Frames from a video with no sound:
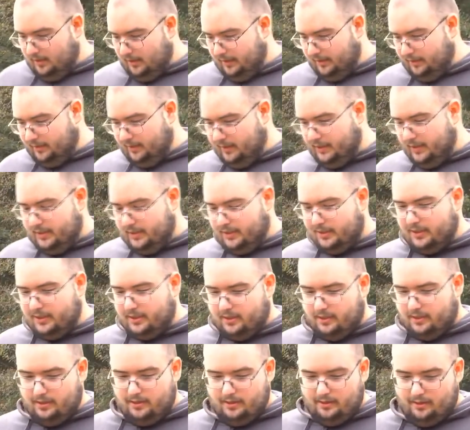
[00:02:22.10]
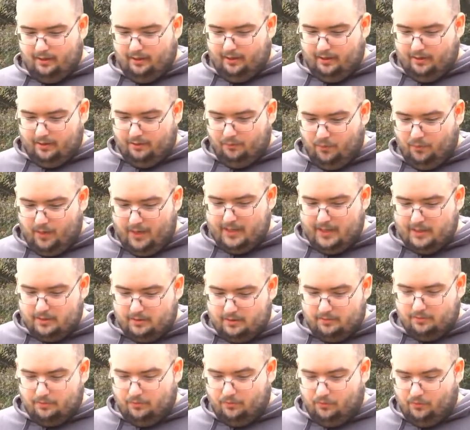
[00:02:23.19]
Like this and the
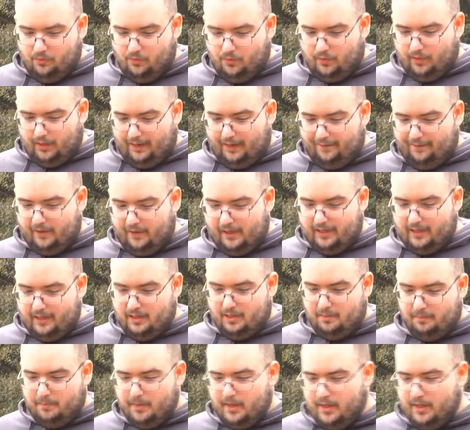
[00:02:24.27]
weights, what I felt I did the